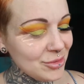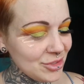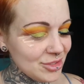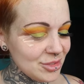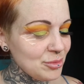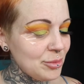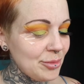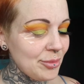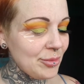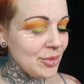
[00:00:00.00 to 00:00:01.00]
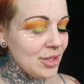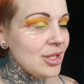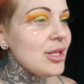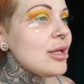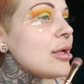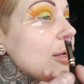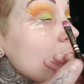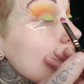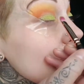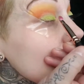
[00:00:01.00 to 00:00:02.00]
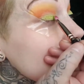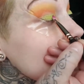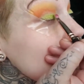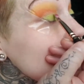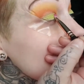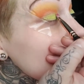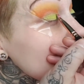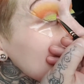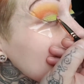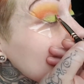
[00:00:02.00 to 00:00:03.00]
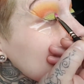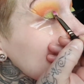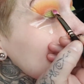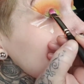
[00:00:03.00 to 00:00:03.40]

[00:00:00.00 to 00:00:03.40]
much. Not like a neon green, but...